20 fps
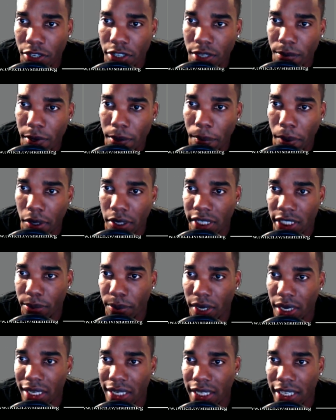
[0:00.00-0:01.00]
to be
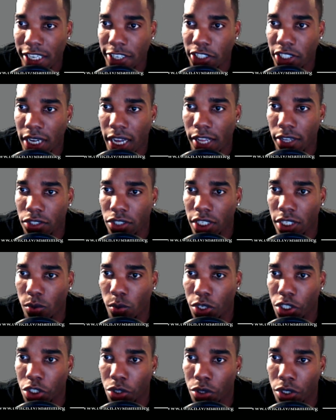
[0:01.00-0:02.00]
participating in each challenge in
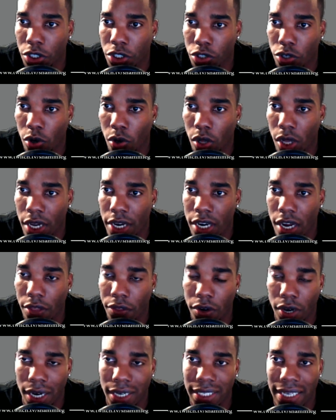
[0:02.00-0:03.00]
which you control
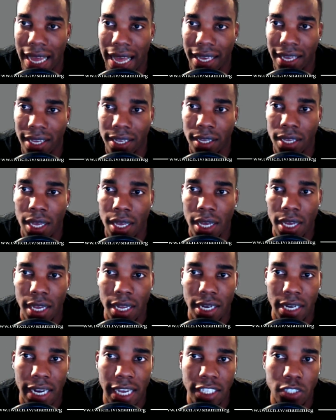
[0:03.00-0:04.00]
another attacking
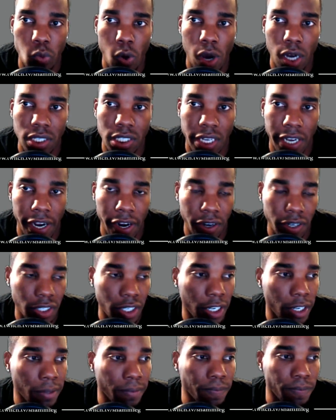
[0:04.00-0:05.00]
Night's Watch
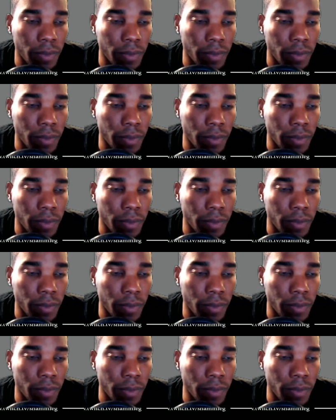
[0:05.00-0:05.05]
character.